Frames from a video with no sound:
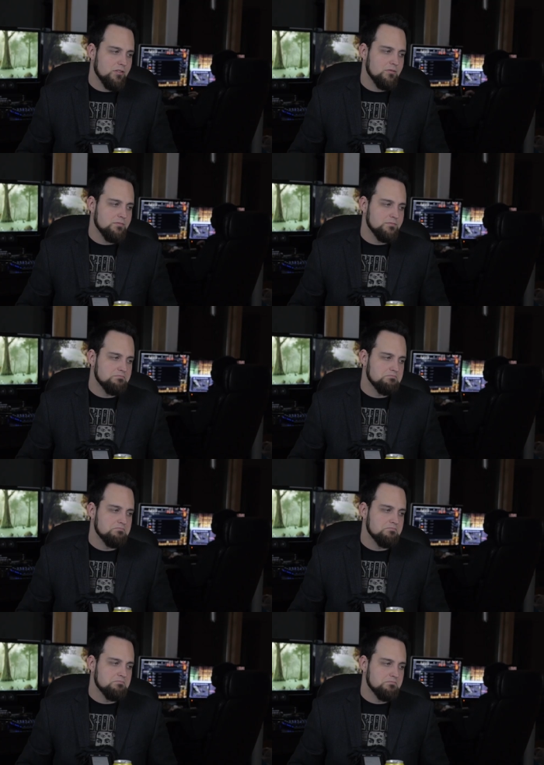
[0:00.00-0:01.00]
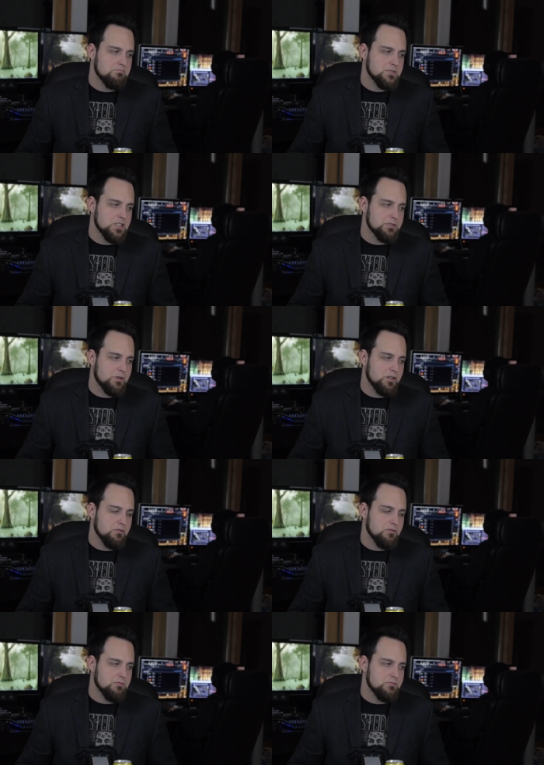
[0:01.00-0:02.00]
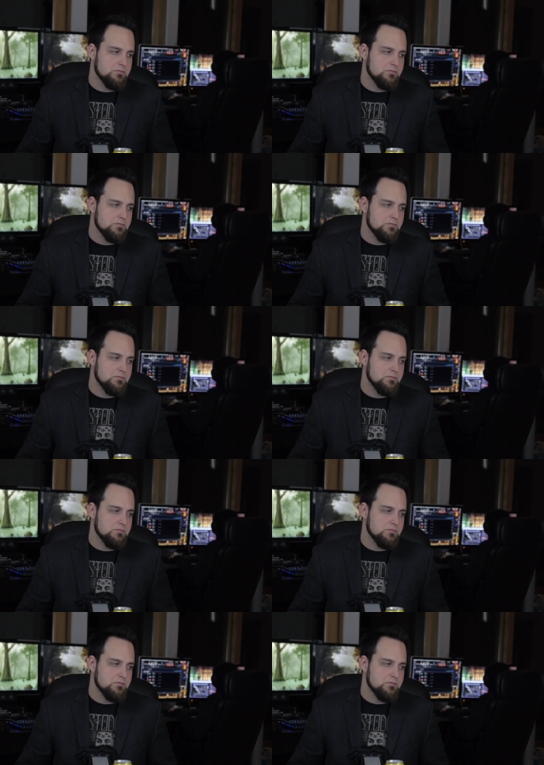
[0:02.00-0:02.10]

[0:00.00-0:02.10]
Earth. That's pretty yeah, cool. the